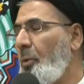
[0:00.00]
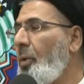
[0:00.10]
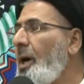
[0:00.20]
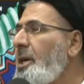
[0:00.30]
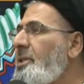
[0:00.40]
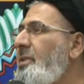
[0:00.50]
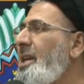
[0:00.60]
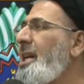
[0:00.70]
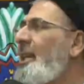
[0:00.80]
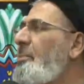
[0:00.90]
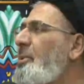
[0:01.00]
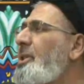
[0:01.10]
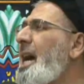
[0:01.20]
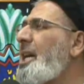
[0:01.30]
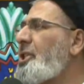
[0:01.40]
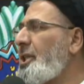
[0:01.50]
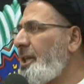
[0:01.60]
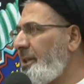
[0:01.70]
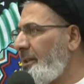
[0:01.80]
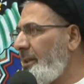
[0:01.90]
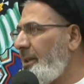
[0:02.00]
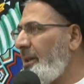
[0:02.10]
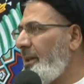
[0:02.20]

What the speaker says: Where is the real production?